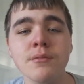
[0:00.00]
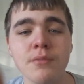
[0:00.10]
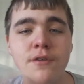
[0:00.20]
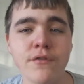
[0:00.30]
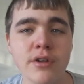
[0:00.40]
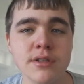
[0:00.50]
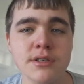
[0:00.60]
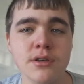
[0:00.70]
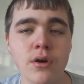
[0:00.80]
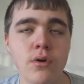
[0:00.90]
my
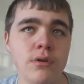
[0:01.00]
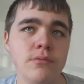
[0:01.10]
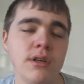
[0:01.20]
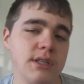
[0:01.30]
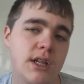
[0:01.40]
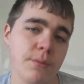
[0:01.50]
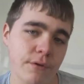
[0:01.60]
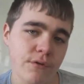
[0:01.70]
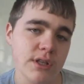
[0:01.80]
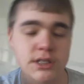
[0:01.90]
friends, or not exactly my
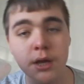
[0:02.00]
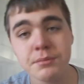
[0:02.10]
friends,